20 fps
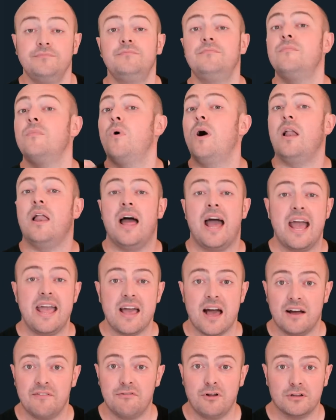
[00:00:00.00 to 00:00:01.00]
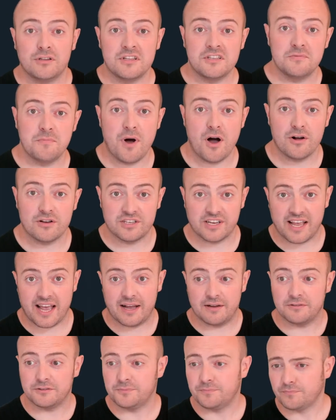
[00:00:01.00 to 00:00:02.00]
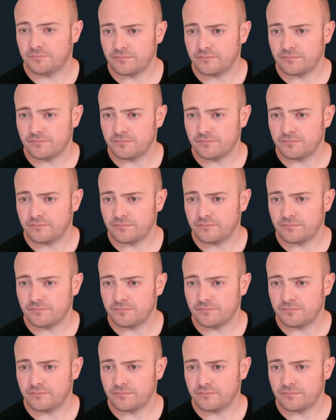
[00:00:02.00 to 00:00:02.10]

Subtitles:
Well, hey, I've logged into Mark's account.